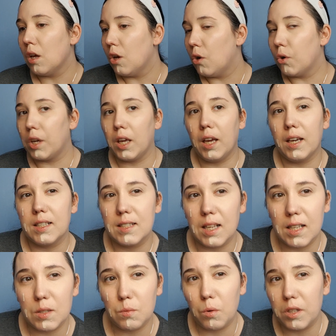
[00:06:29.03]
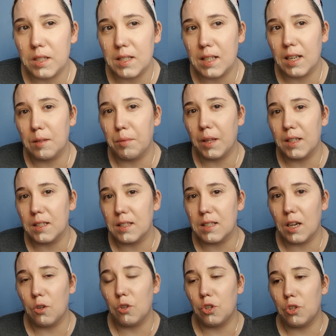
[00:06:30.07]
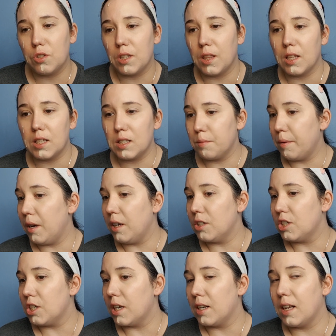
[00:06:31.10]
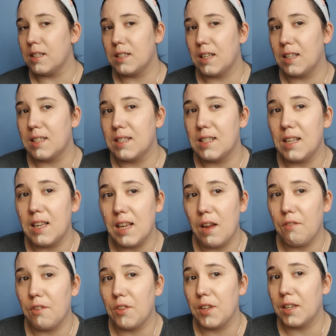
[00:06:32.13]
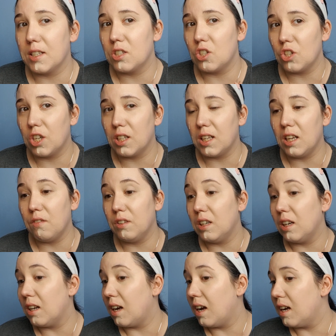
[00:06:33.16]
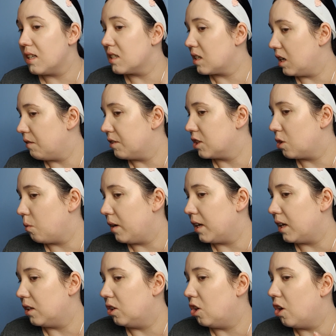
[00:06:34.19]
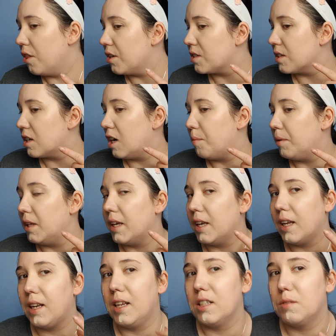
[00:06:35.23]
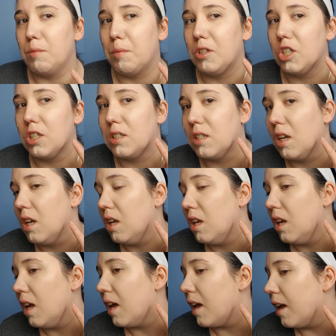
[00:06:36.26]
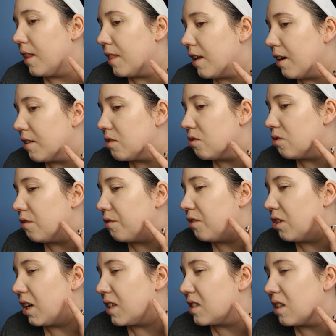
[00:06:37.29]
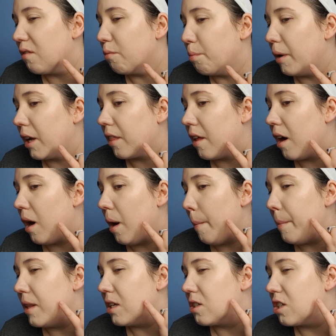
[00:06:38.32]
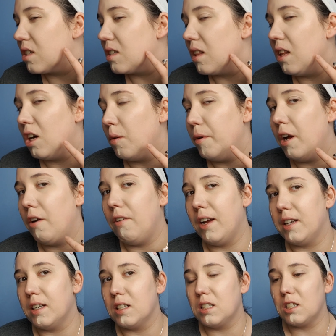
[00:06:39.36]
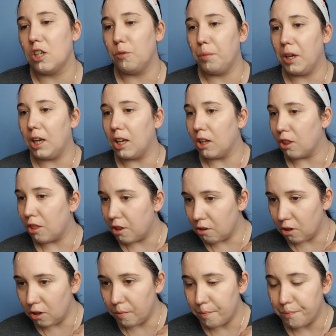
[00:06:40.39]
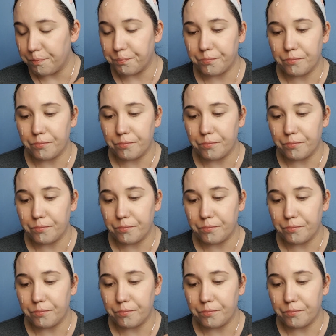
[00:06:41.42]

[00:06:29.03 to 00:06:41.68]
Okay guys, that is one side blended out using the sponge, and as you can see everything is looking even and it has covered quite a lot. There's a couple of areas maybe just in there, I don't know if you guys will even pick that up, but there's just a little bit of redness still peeking through.